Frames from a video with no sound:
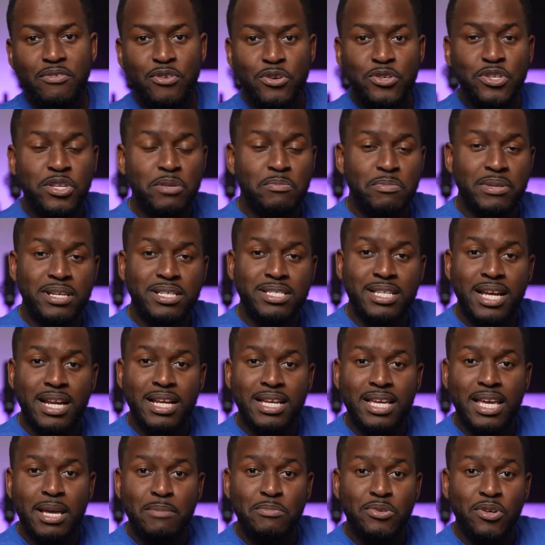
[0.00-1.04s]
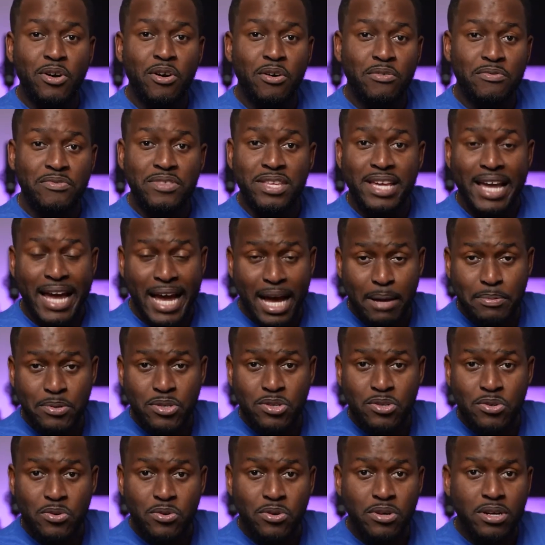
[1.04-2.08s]
course you can play standard games off the App
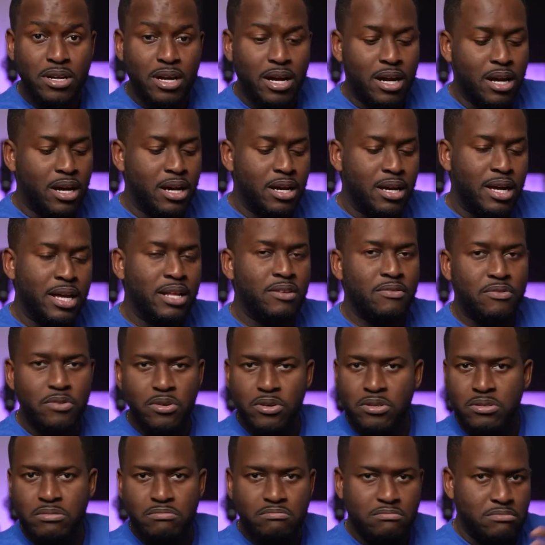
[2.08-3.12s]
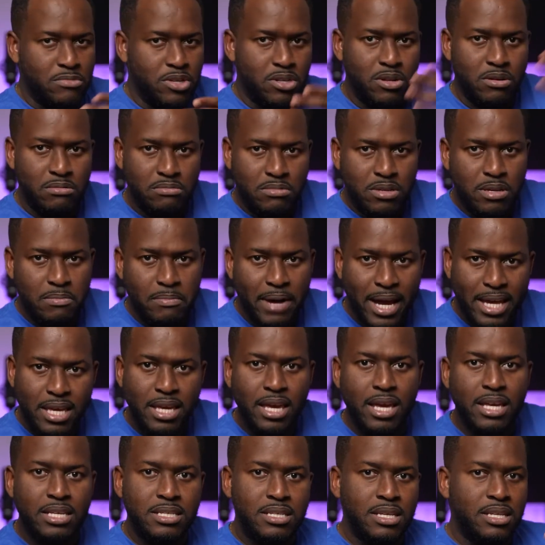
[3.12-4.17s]
Store. And of course, in my
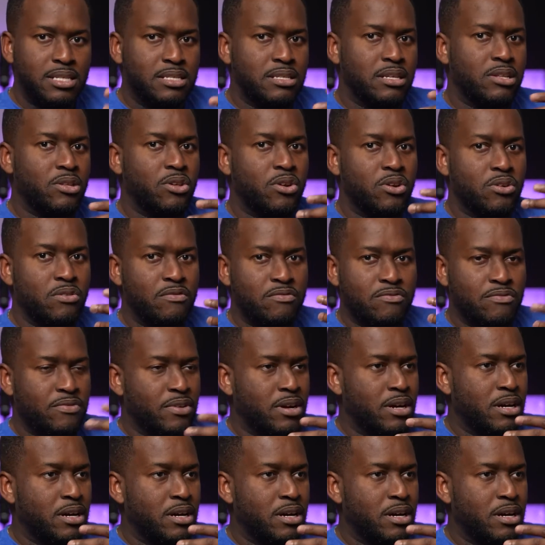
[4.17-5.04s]
case, it's a lot of